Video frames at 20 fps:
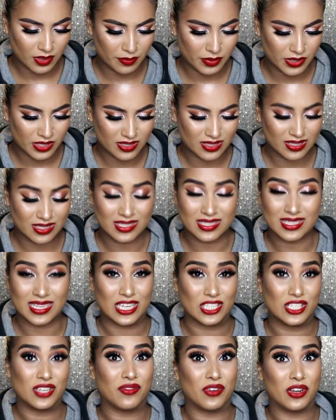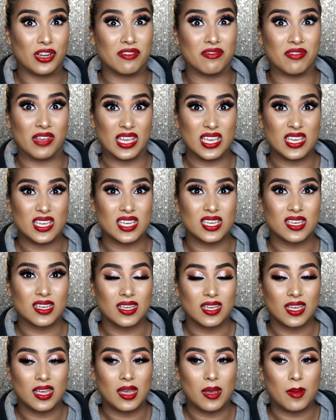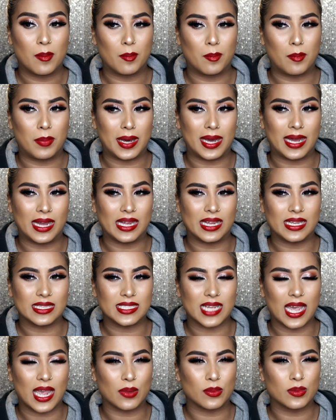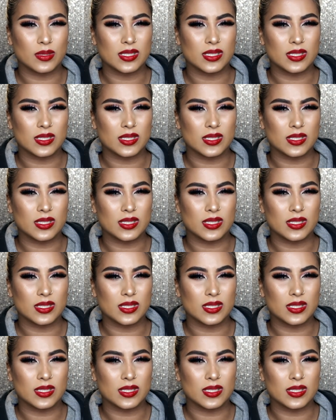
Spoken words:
because this is actually very vague. But I